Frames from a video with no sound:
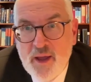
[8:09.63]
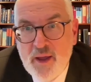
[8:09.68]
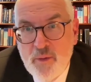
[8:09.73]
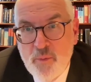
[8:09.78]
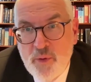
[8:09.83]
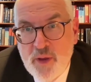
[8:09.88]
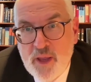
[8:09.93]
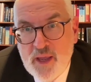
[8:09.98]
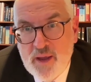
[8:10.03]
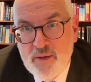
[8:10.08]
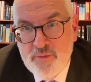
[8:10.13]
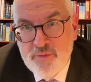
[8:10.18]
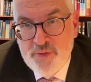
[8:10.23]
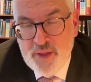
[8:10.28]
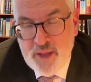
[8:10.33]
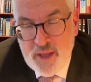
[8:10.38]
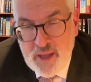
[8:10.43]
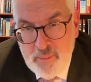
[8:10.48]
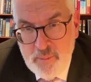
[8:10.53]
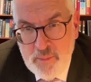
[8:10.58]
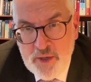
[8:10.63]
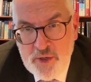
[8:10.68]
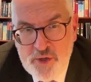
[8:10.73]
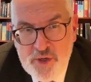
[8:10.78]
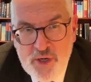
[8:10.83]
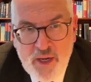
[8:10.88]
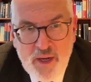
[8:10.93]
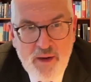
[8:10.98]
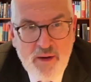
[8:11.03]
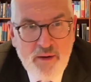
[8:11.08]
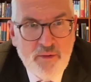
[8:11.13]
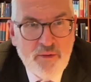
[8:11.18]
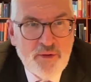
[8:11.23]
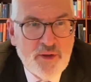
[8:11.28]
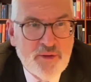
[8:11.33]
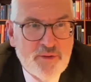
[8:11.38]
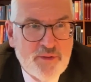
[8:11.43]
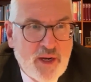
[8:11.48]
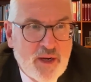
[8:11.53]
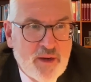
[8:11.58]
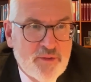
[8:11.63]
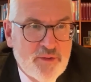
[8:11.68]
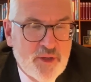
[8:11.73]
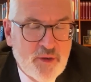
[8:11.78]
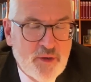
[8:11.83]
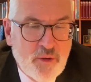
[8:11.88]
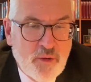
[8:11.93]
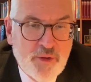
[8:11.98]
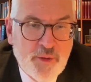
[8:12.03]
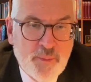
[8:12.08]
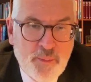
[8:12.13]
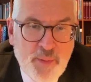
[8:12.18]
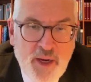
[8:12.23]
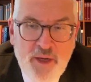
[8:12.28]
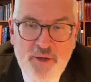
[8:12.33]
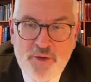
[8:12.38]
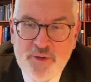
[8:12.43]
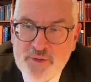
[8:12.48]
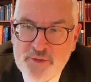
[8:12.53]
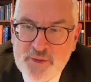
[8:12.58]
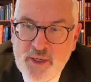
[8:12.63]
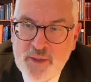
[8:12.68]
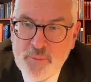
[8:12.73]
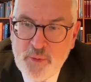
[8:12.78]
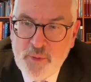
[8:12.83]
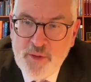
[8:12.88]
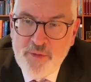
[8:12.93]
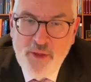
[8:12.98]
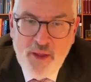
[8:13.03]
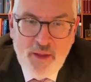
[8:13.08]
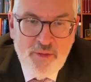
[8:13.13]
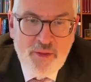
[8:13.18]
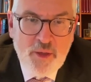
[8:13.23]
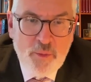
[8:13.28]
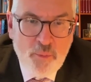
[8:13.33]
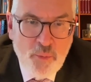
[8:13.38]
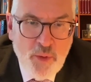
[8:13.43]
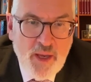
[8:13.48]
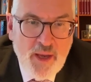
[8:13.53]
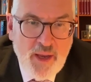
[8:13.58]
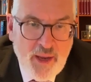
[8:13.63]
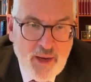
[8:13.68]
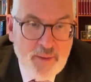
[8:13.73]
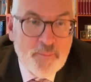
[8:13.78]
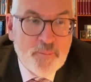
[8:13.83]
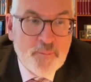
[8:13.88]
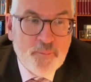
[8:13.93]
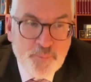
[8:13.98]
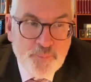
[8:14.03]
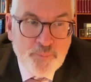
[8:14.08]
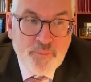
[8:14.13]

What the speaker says: we have the imaging results in all the patients, and we think that we can